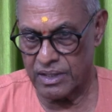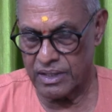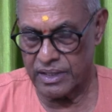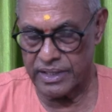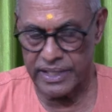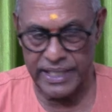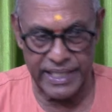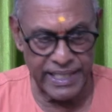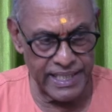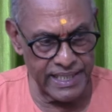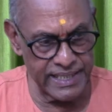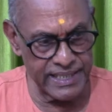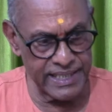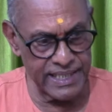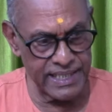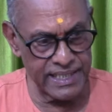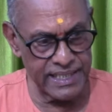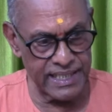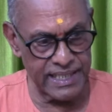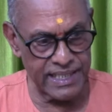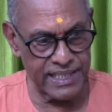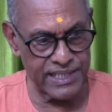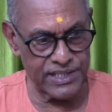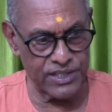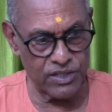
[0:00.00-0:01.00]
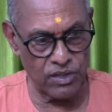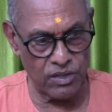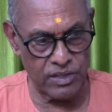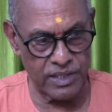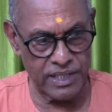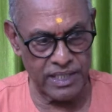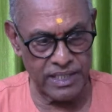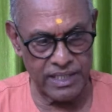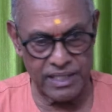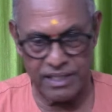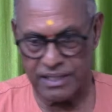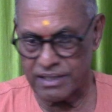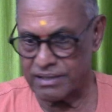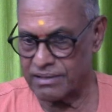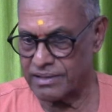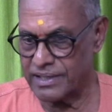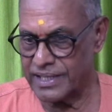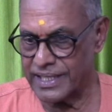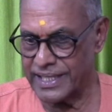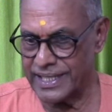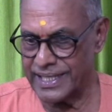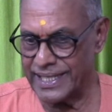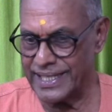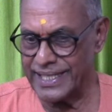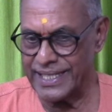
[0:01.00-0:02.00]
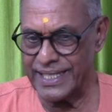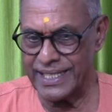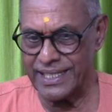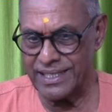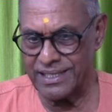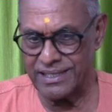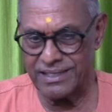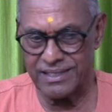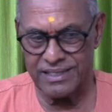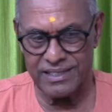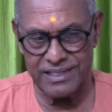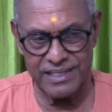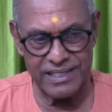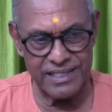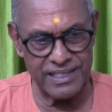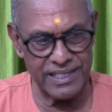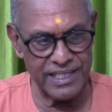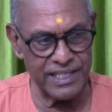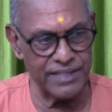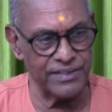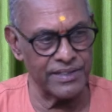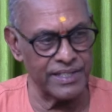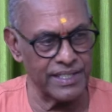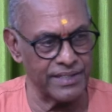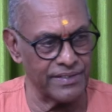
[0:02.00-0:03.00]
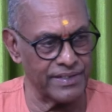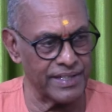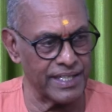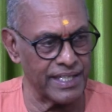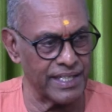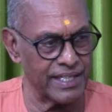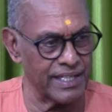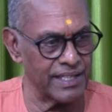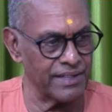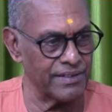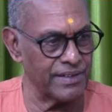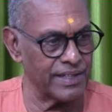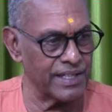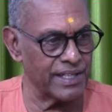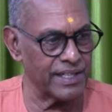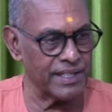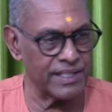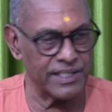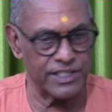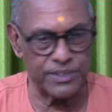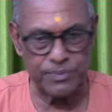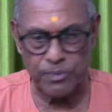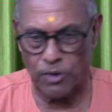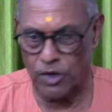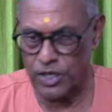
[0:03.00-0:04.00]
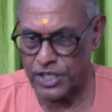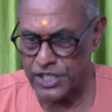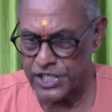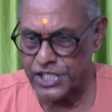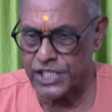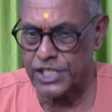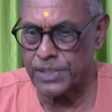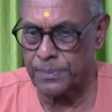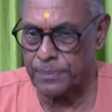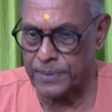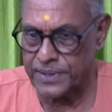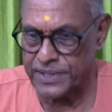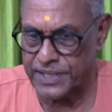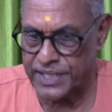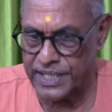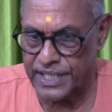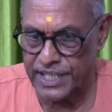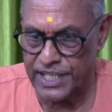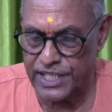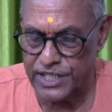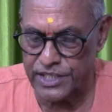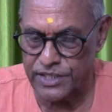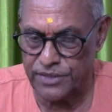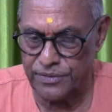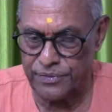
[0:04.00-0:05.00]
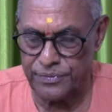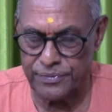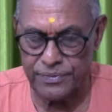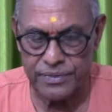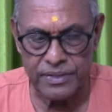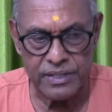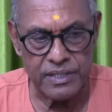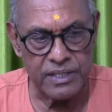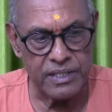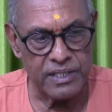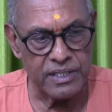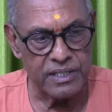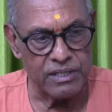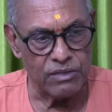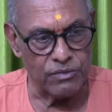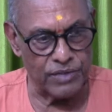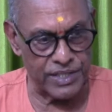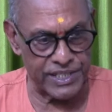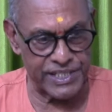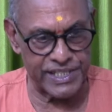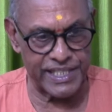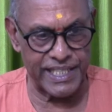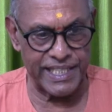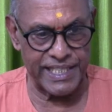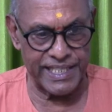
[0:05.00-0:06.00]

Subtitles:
Anything that has got even a smallest percentage of vested